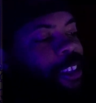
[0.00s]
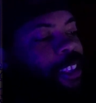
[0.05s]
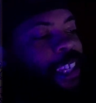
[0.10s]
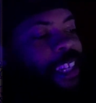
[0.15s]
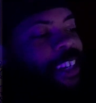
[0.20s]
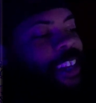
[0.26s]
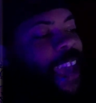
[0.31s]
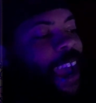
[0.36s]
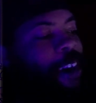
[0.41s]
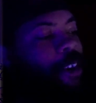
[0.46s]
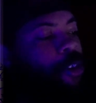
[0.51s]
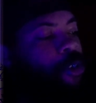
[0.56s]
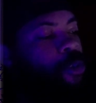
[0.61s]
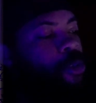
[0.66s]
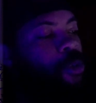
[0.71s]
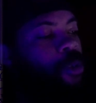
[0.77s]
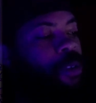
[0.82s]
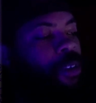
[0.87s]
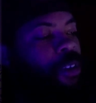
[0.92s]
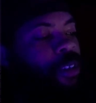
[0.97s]
to
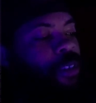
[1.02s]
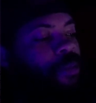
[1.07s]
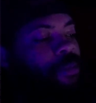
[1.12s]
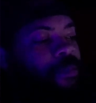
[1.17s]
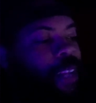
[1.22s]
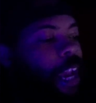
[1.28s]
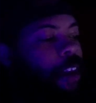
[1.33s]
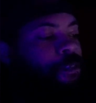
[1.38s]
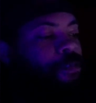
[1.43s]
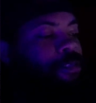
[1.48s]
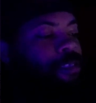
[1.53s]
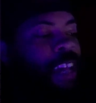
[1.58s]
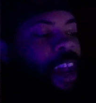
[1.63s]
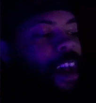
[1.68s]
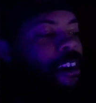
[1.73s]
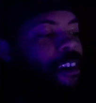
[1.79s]
Deku. Deku's like,